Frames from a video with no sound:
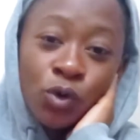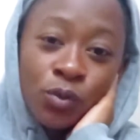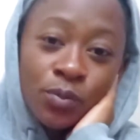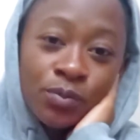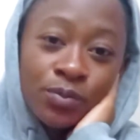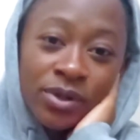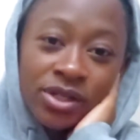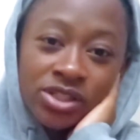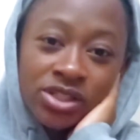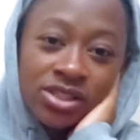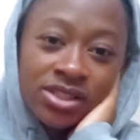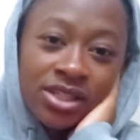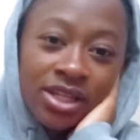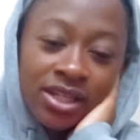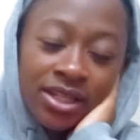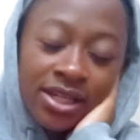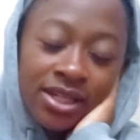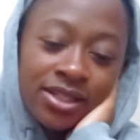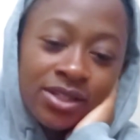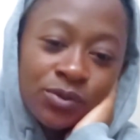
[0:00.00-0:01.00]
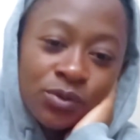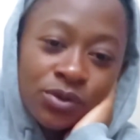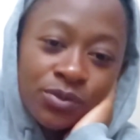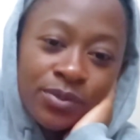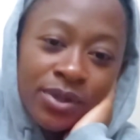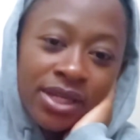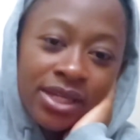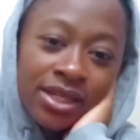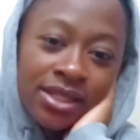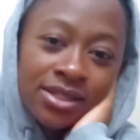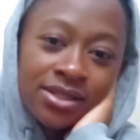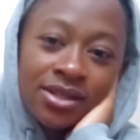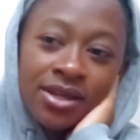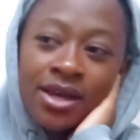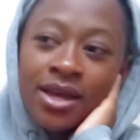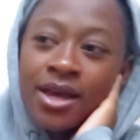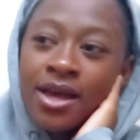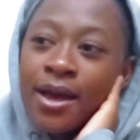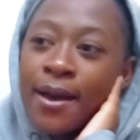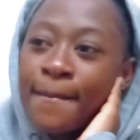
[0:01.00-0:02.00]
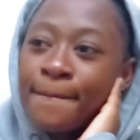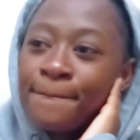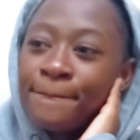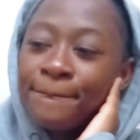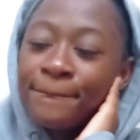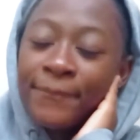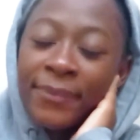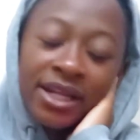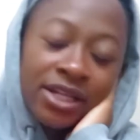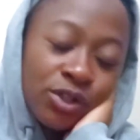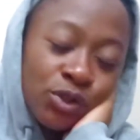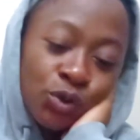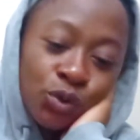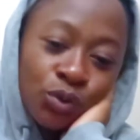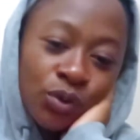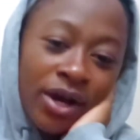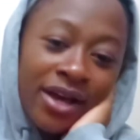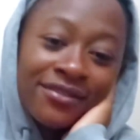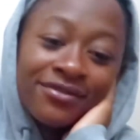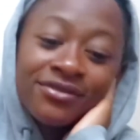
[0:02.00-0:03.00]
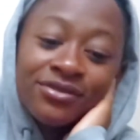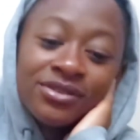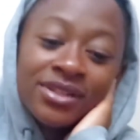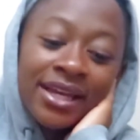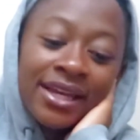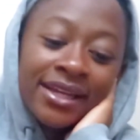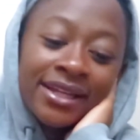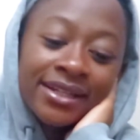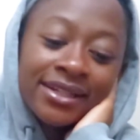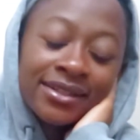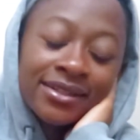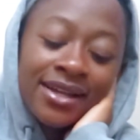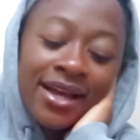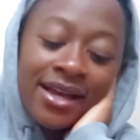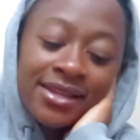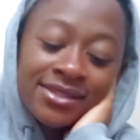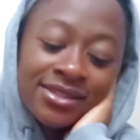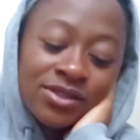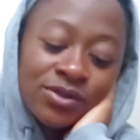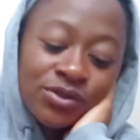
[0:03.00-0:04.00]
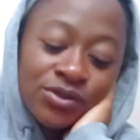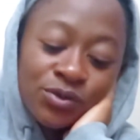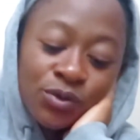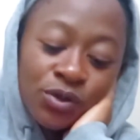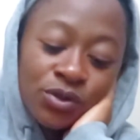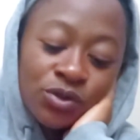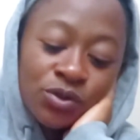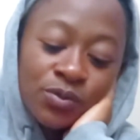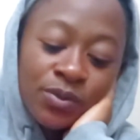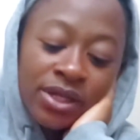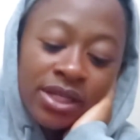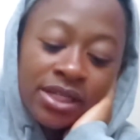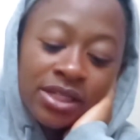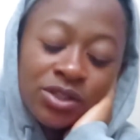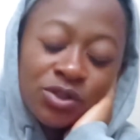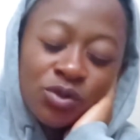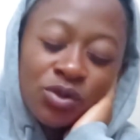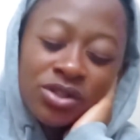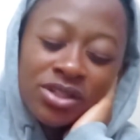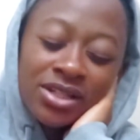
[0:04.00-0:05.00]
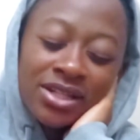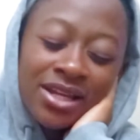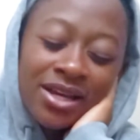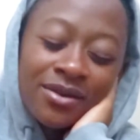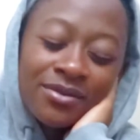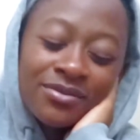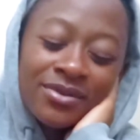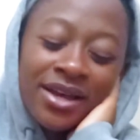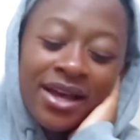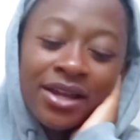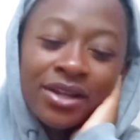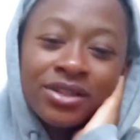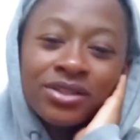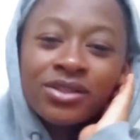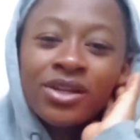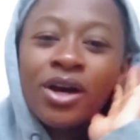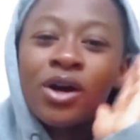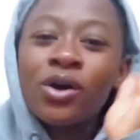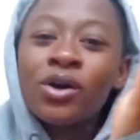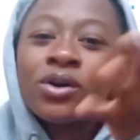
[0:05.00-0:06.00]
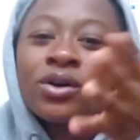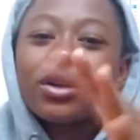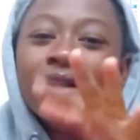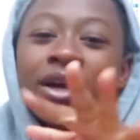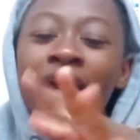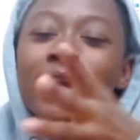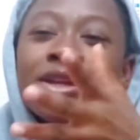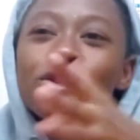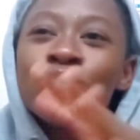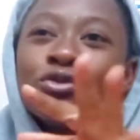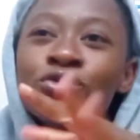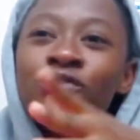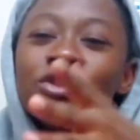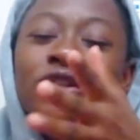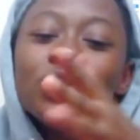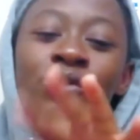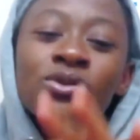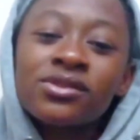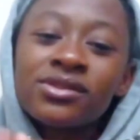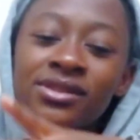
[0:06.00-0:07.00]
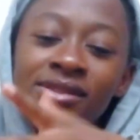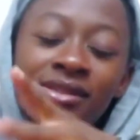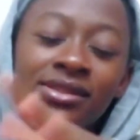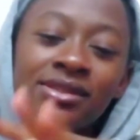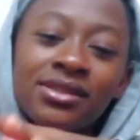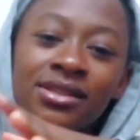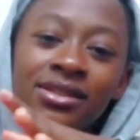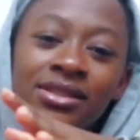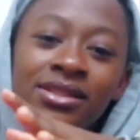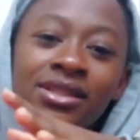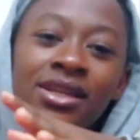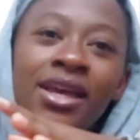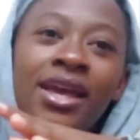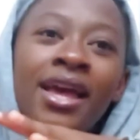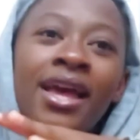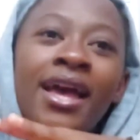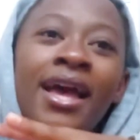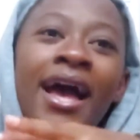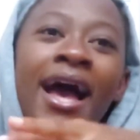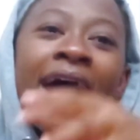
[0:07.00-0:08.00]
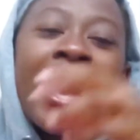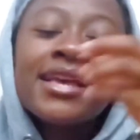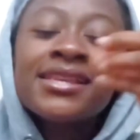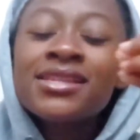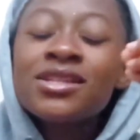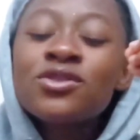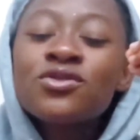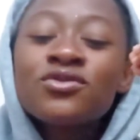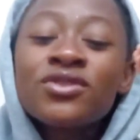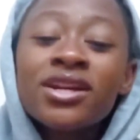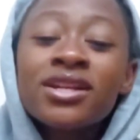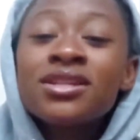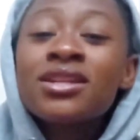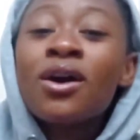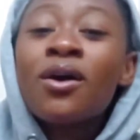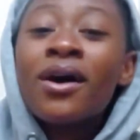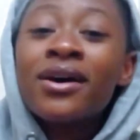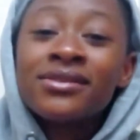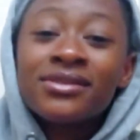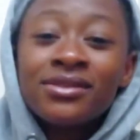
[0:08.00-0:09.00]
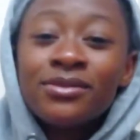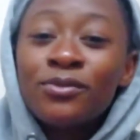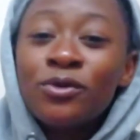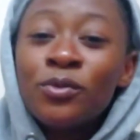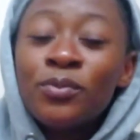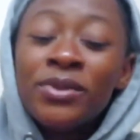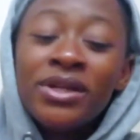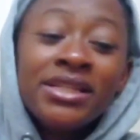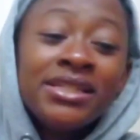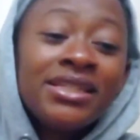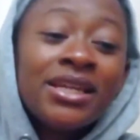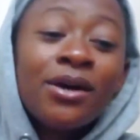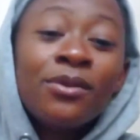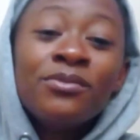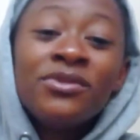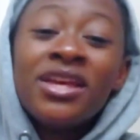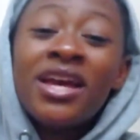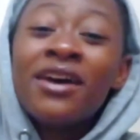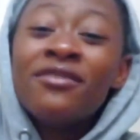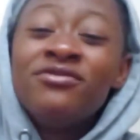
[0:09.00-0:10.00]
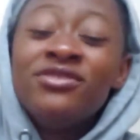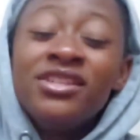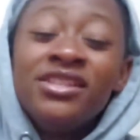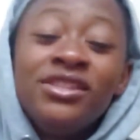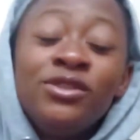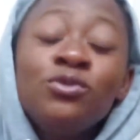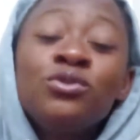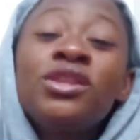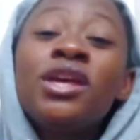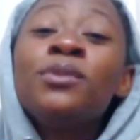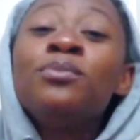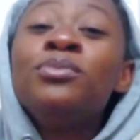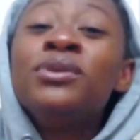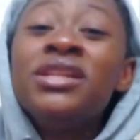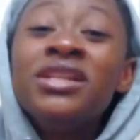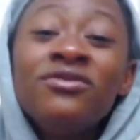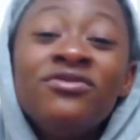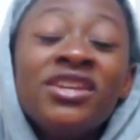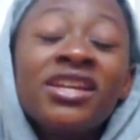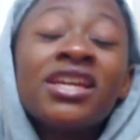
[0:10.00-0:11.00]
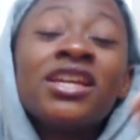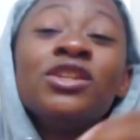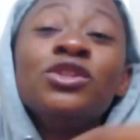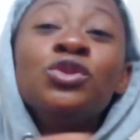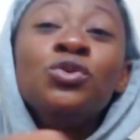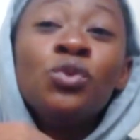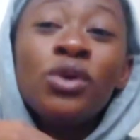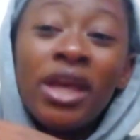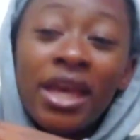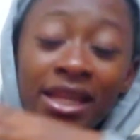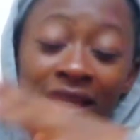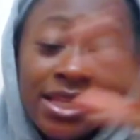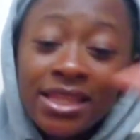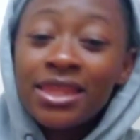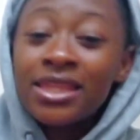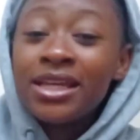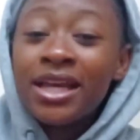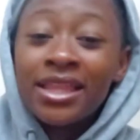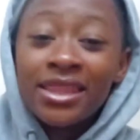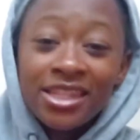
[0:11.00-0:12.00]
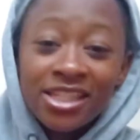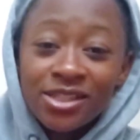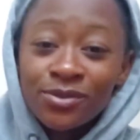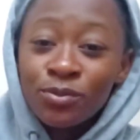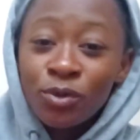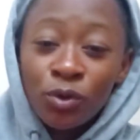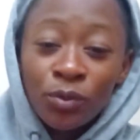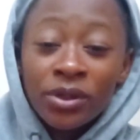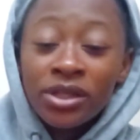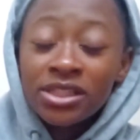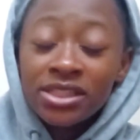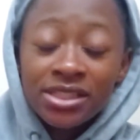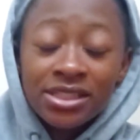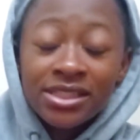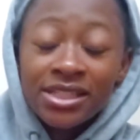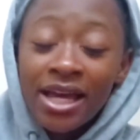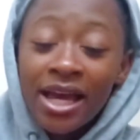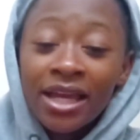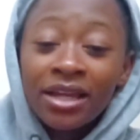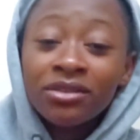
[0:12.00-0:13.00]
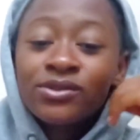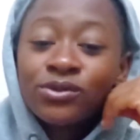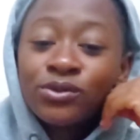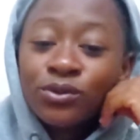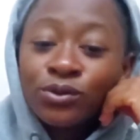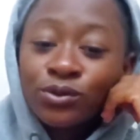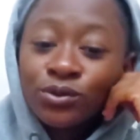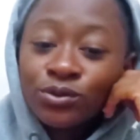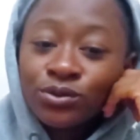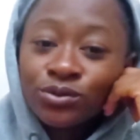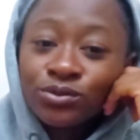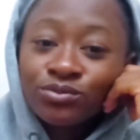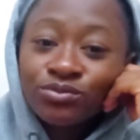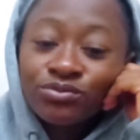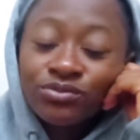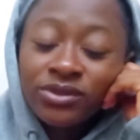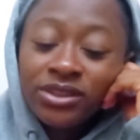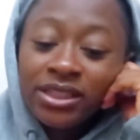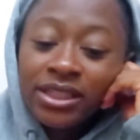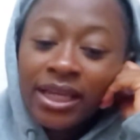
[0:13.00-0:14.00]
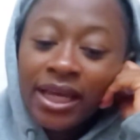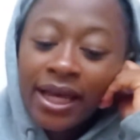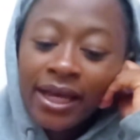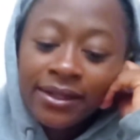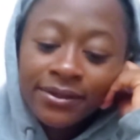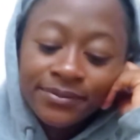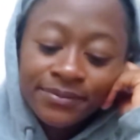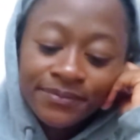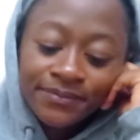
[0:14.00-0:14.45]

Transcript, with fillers: hope Manchester United would make it, but no, I feel like Arsenal is going to make it. Tottenham are, are kind of inconsistent. Arsenal right now has the momentum. They have the zeal. They believe they can do anything at this moment in time. So yeah,